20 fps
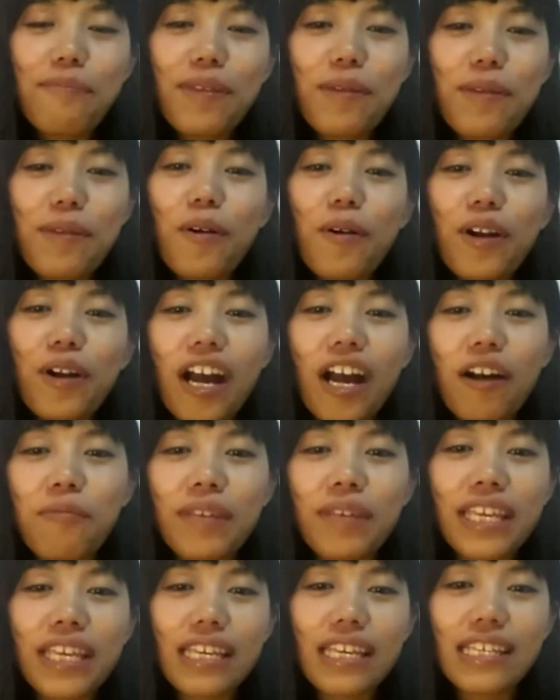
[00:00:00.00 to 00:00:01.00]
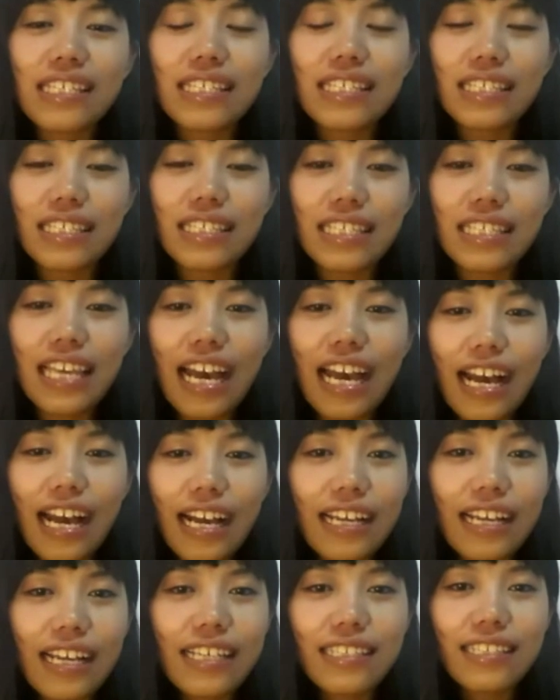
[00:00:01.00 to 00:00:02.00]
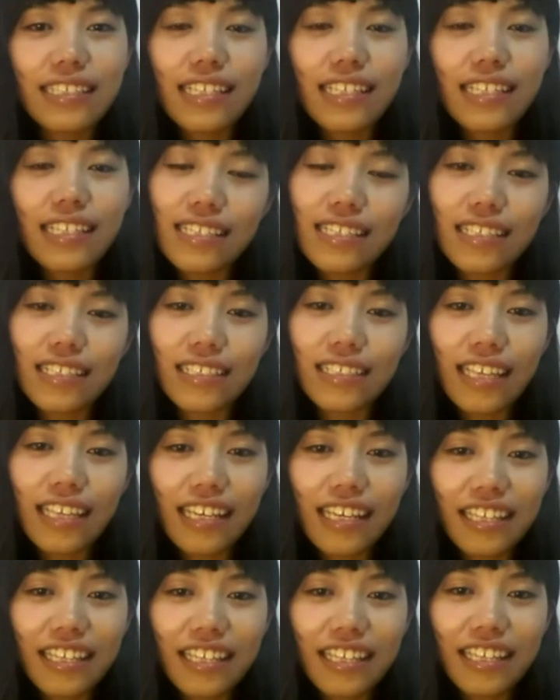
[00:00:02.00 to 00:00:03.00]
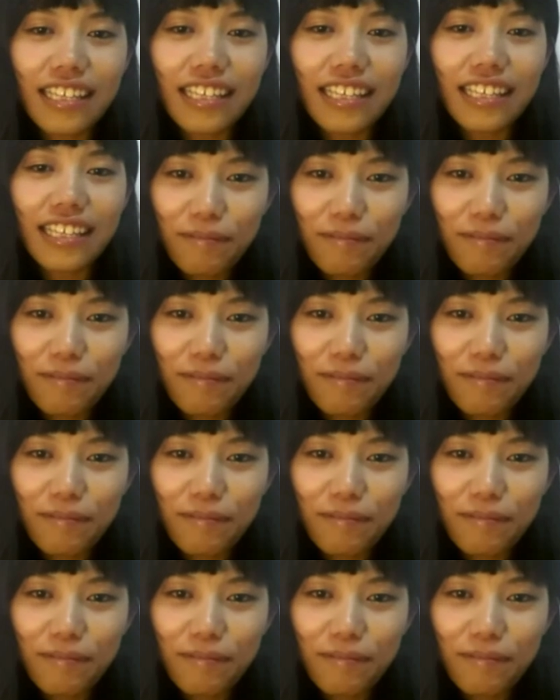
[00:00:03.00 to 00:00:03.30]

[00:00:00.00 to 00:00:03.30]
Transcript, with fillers: people call me Xia? It's a nickname.